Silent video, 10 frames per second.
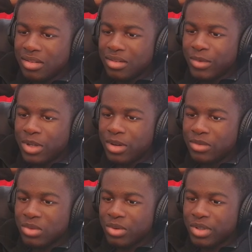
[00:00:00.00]
We don't have
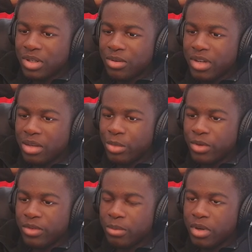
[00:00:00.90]
Scorch Cloak anymore
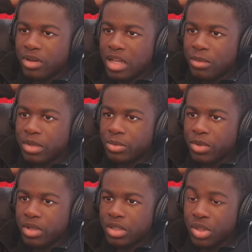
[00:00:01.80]
for the burn damage,
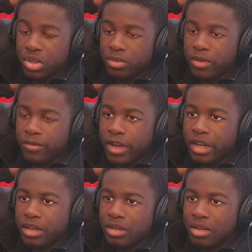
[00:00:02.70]
but it should be
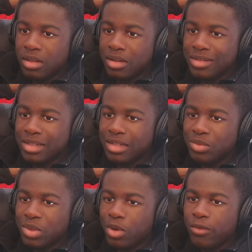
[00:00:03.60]
fine. Seeing as we
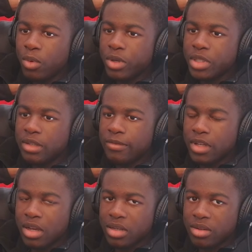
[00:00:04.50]
do have War Chief, it
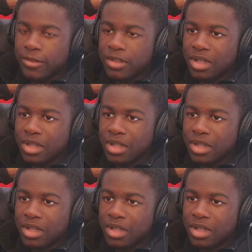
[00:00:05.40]
kind of covers our